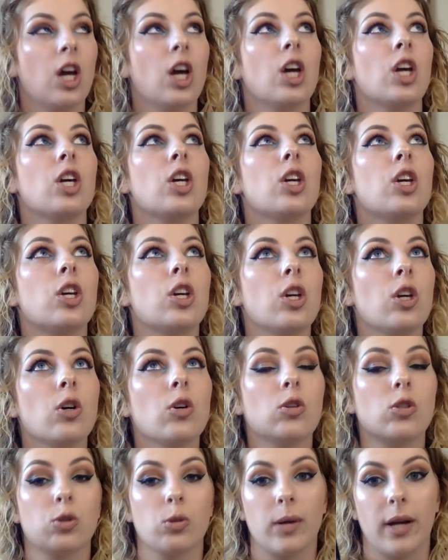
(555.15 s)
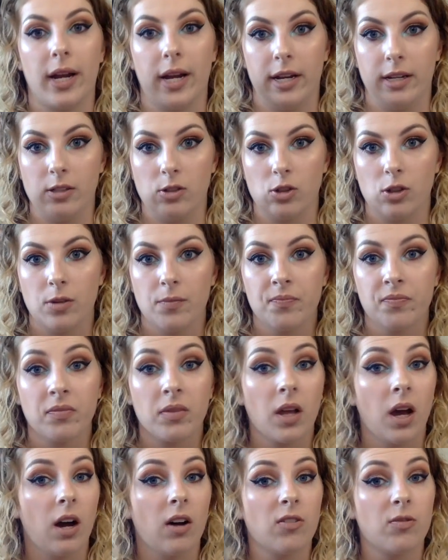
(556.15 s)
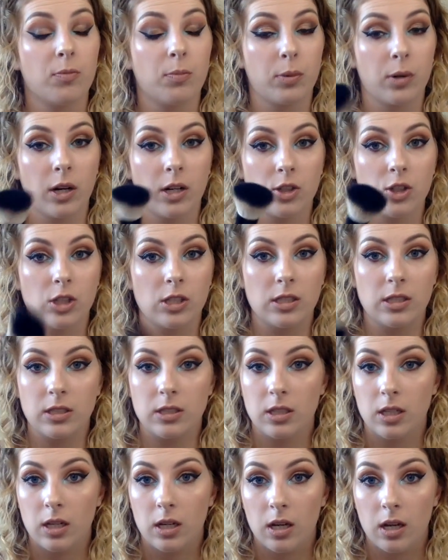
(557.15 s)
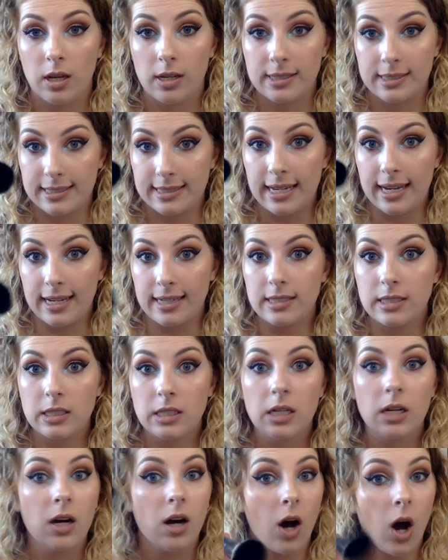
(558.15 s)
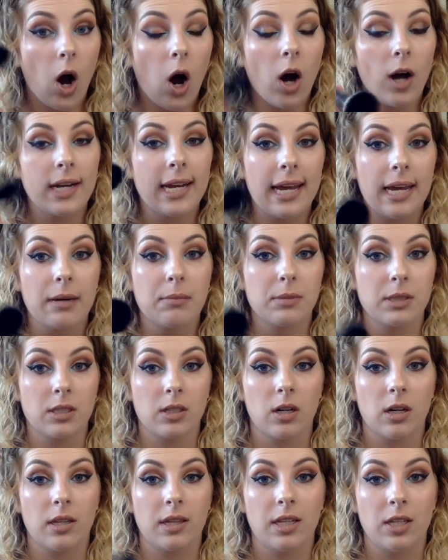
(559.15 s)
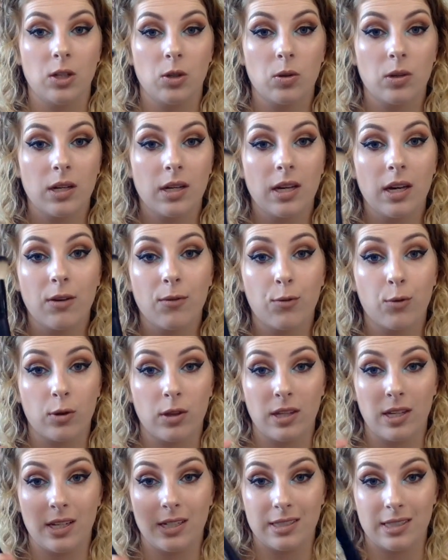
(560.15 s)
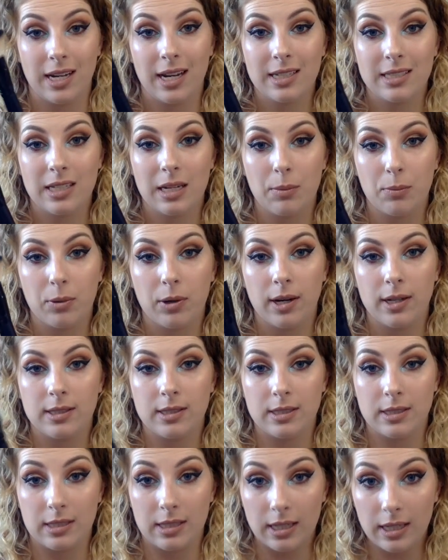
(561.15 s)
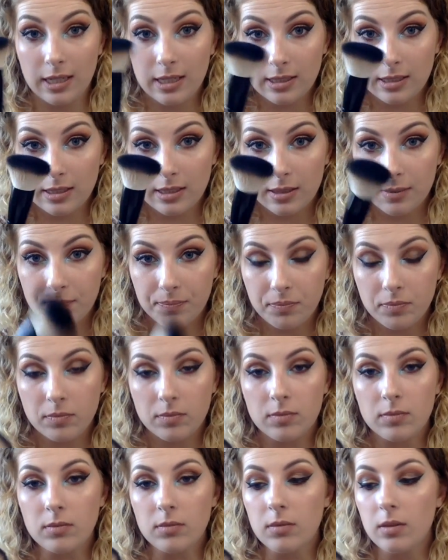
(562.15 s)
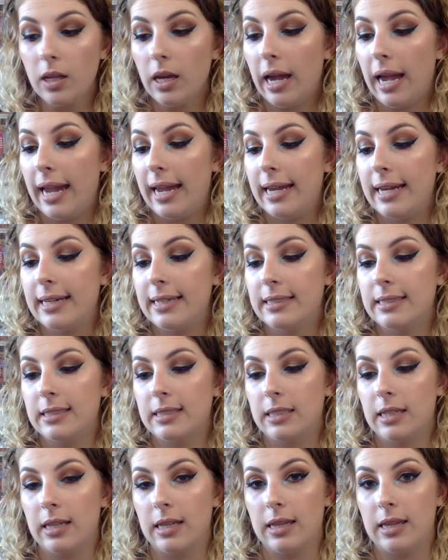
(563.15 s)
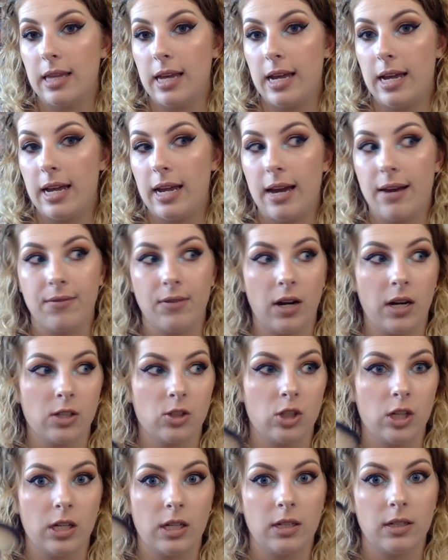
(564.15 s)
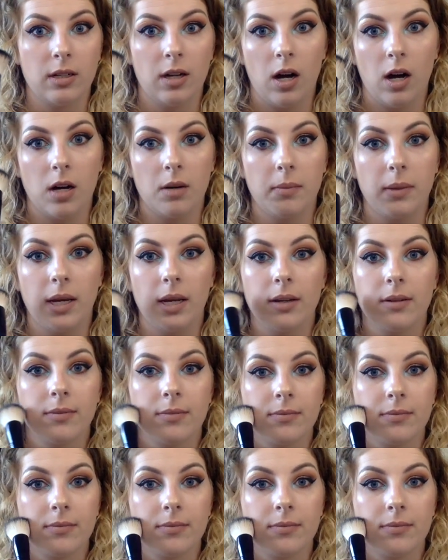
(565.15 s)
huge range of brushes, sets on Amazon that you can get for the exact same price as these, and they have not shed on me.